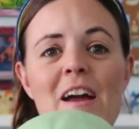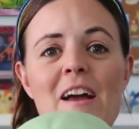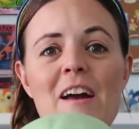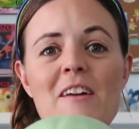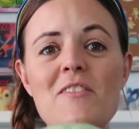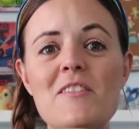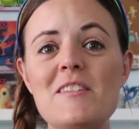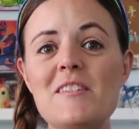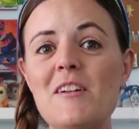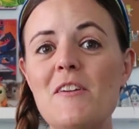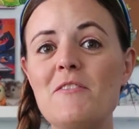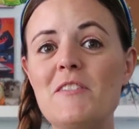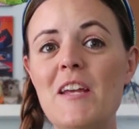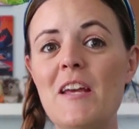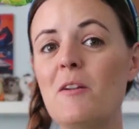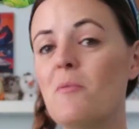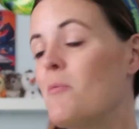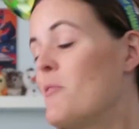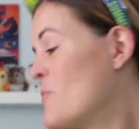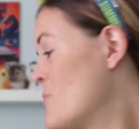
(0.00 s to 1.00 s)
I got the stuffed
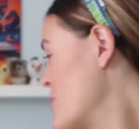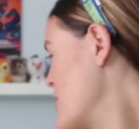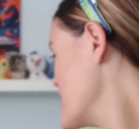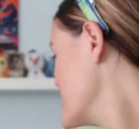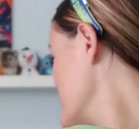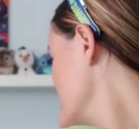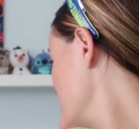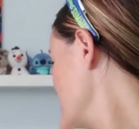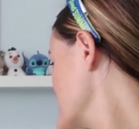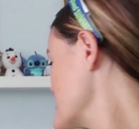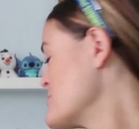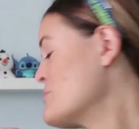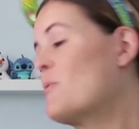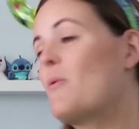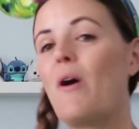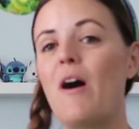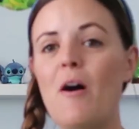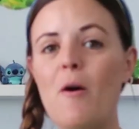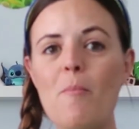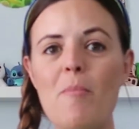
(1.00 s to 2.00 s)
animal one as
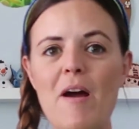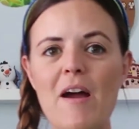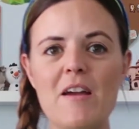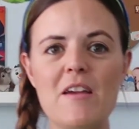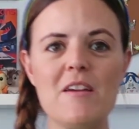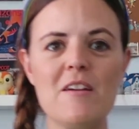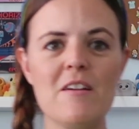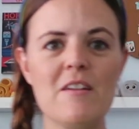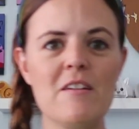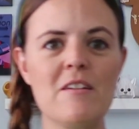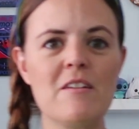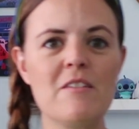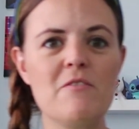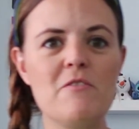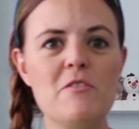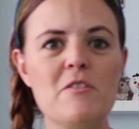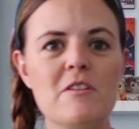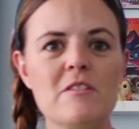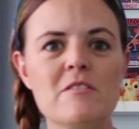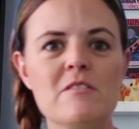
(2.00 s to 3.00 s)
well back here,
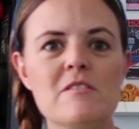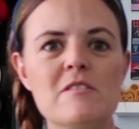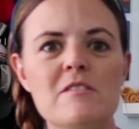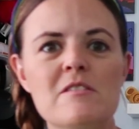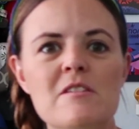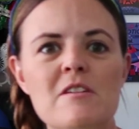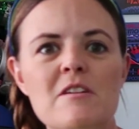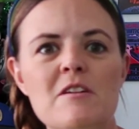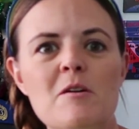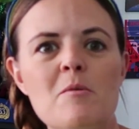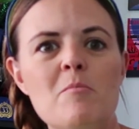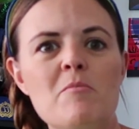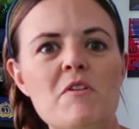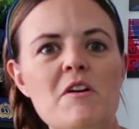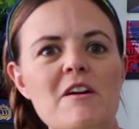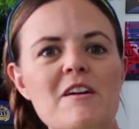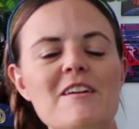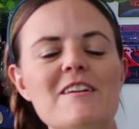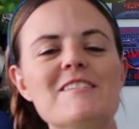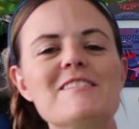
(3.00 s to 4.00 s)
if you can see him.
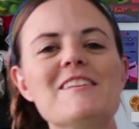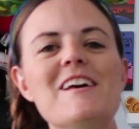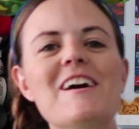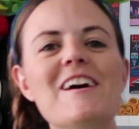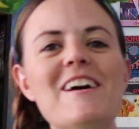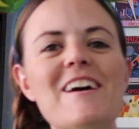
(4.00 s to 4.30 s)
There he is.